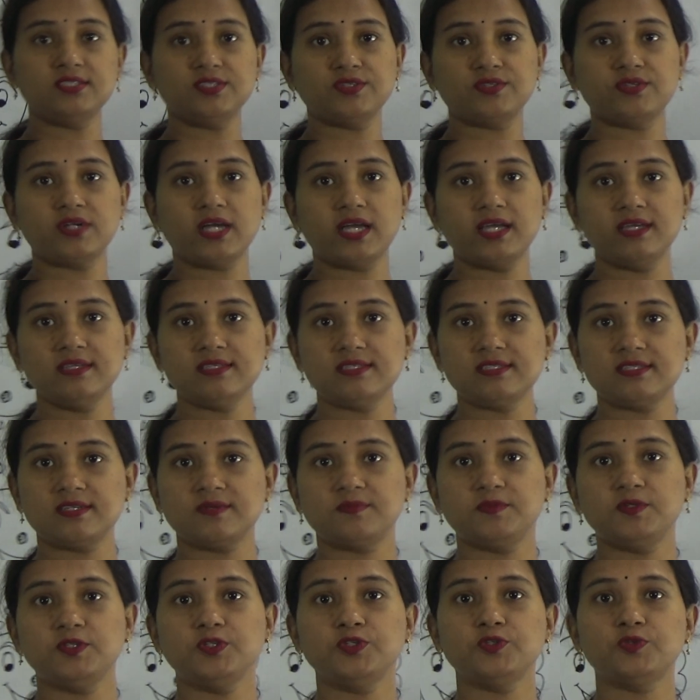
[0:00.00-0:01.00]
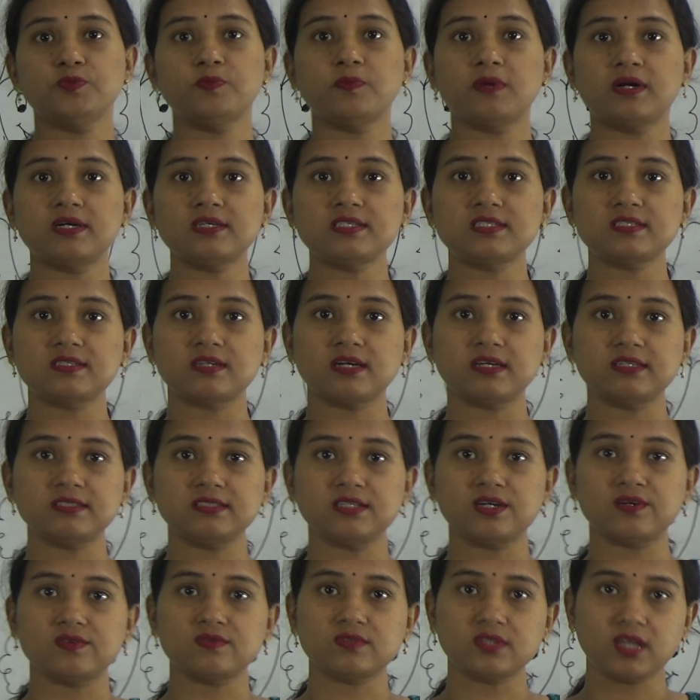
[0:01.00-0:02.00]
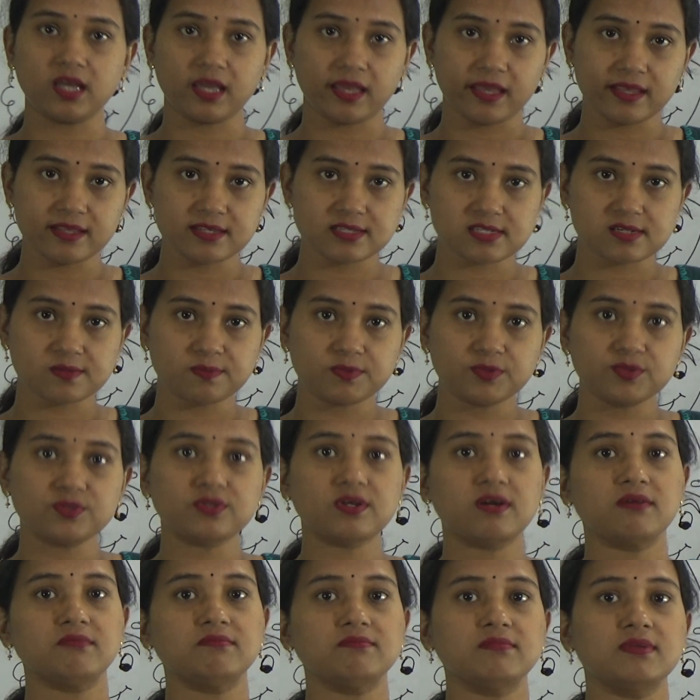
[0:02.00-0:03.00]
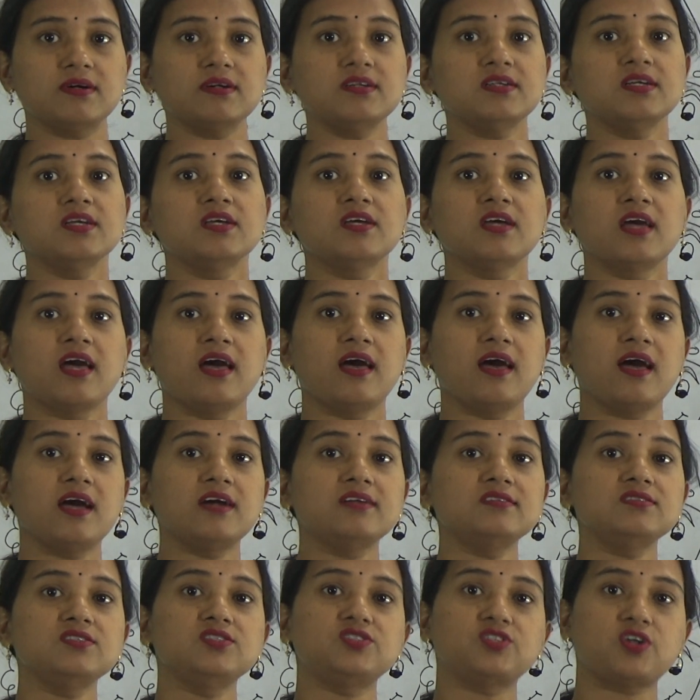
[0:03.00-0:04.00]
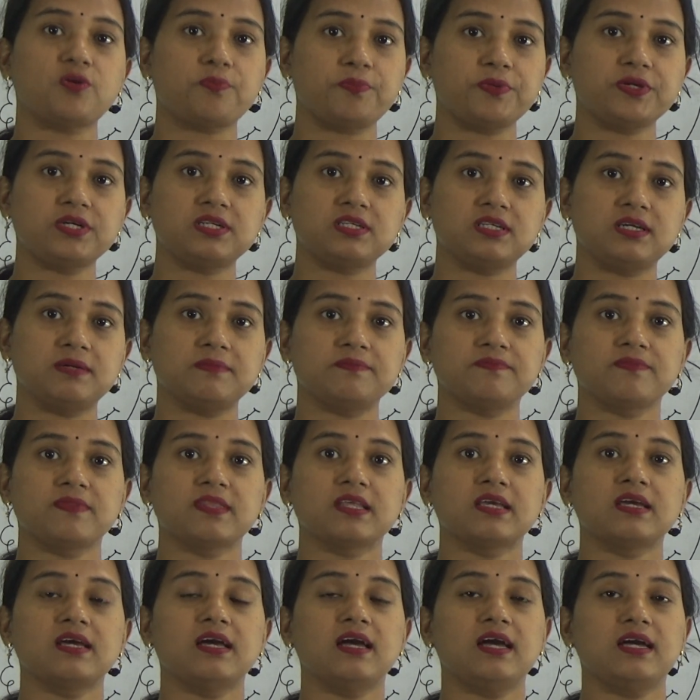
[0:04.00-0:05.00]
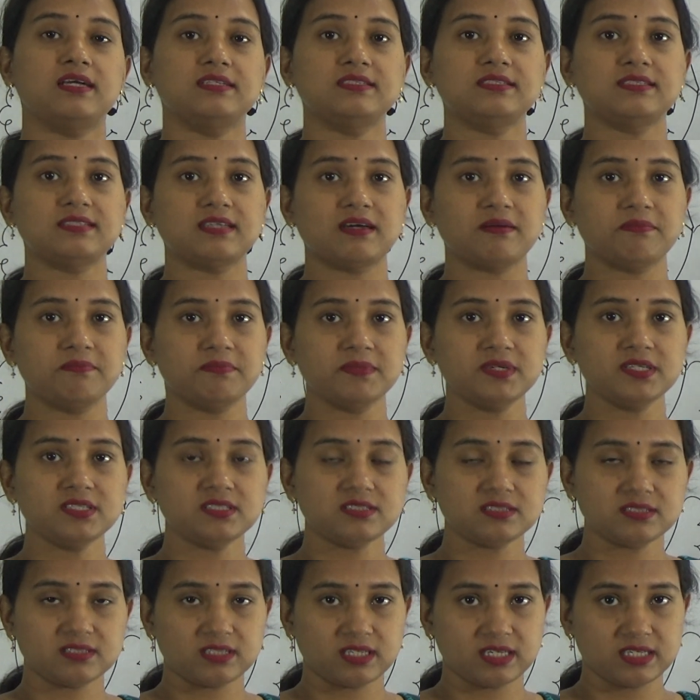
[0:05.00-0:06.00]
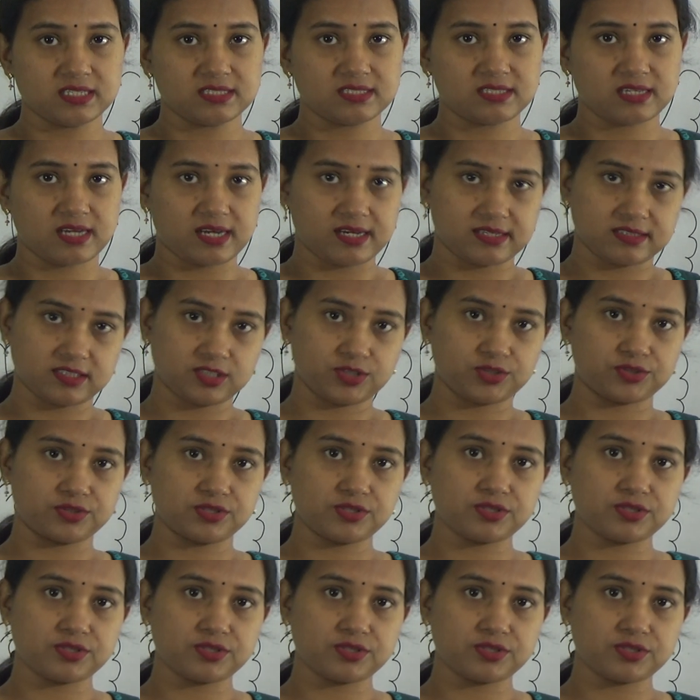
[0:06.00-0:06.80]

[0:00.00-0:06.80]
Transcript: your HW, you must write down the HW number and topic name and submit it at your